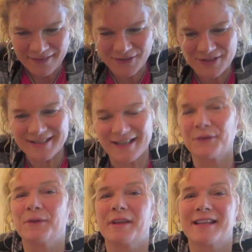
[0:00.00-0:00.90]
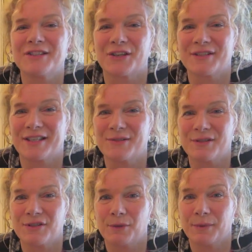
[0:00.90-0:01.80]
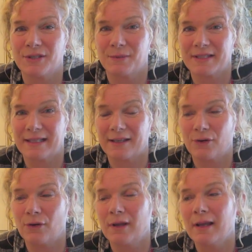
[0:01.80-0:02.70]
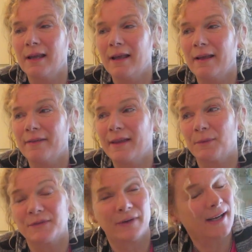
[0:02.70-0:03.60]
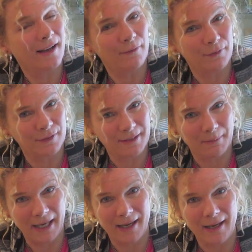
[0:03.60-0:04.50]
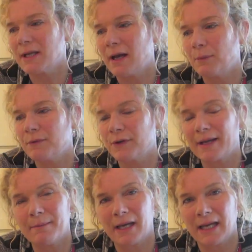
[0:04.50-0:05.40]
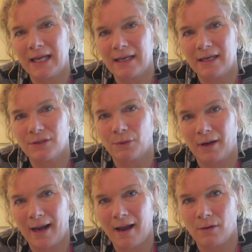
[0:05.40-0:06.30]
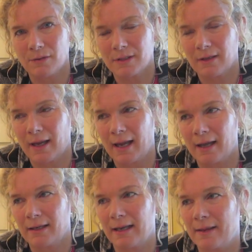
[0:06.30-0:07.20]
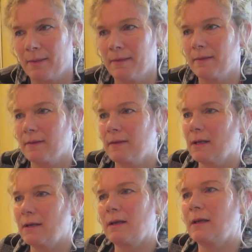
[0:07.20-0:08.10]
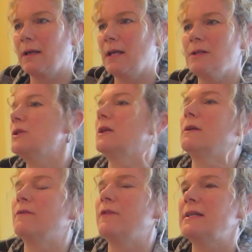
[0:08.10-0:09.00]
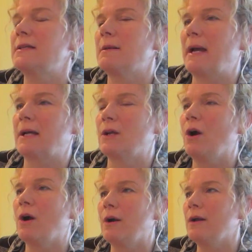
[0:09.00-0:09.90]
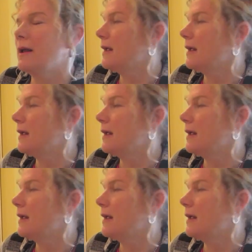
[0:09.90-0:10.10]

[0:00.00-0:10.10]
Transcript: There's this other thing that Chelsea used to do when she was little that was very helpful to me. I would forget my key to our house, and in the kitchen faced the backyard,